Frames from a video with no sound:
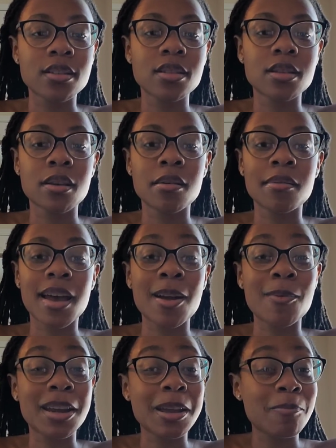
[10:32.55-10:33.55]
So I
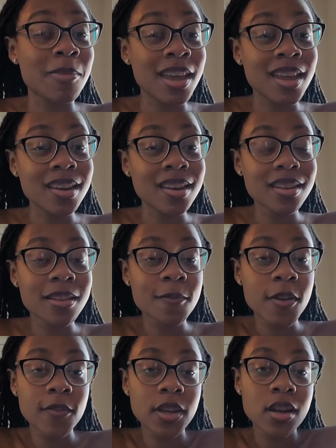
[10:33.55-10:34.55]
recommend the
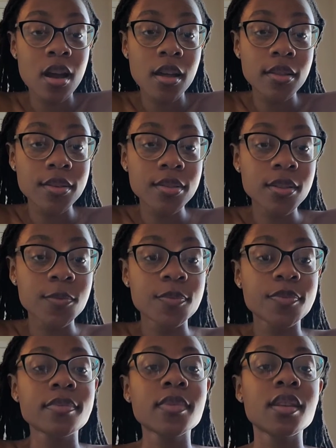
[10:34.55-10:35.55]
$50
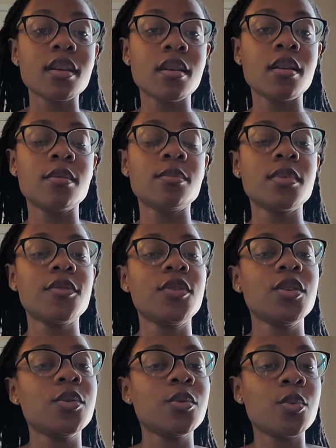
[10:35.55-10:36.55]
if
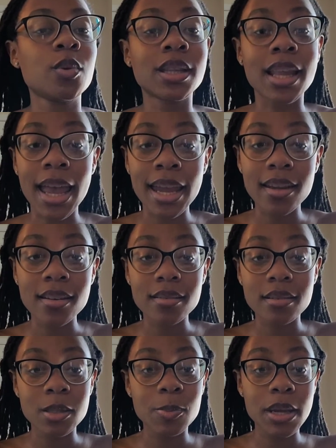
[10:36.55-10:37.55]
you would like
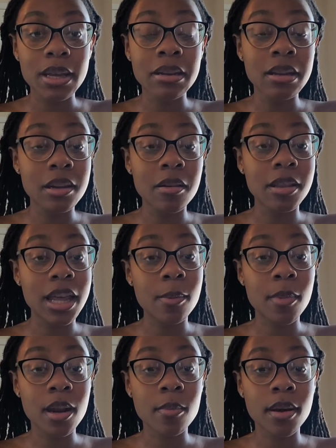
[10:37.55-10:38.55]
to spend, that
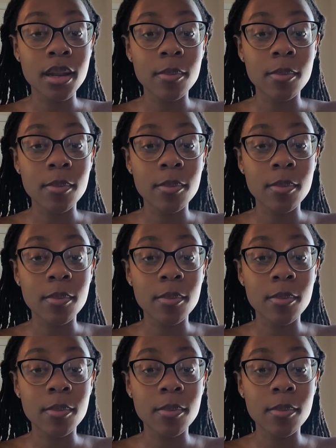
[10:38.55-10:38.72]
amount of money.